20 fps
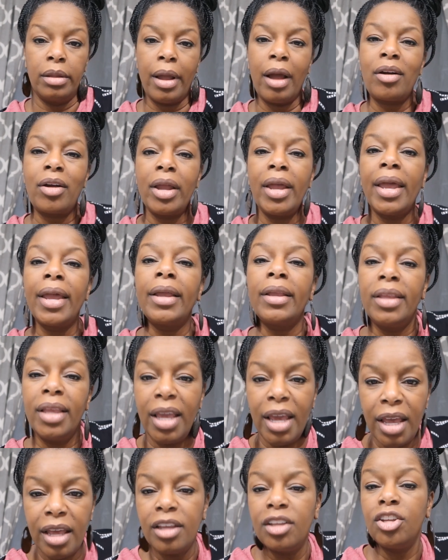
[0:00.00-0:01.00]
Okay,
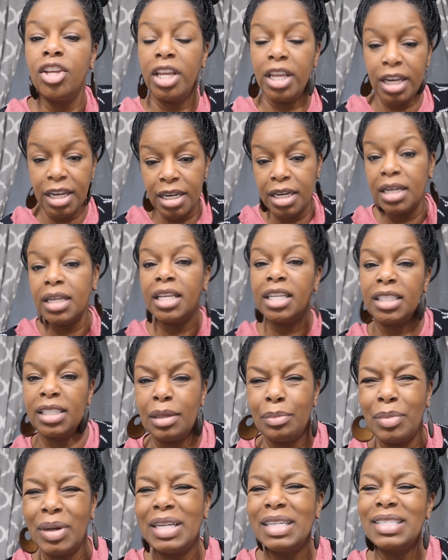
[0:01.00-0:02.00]
yeah, he didn't
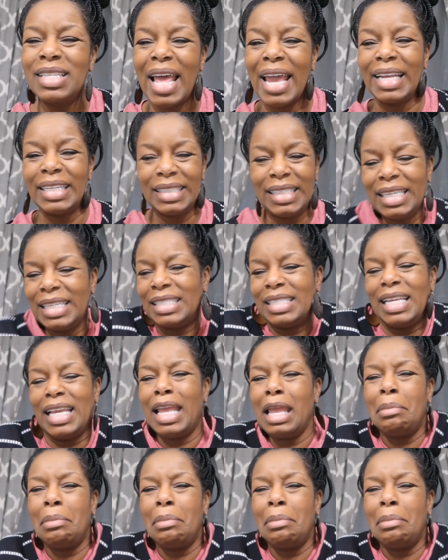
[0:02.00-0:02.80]
listen, but it's like Disney.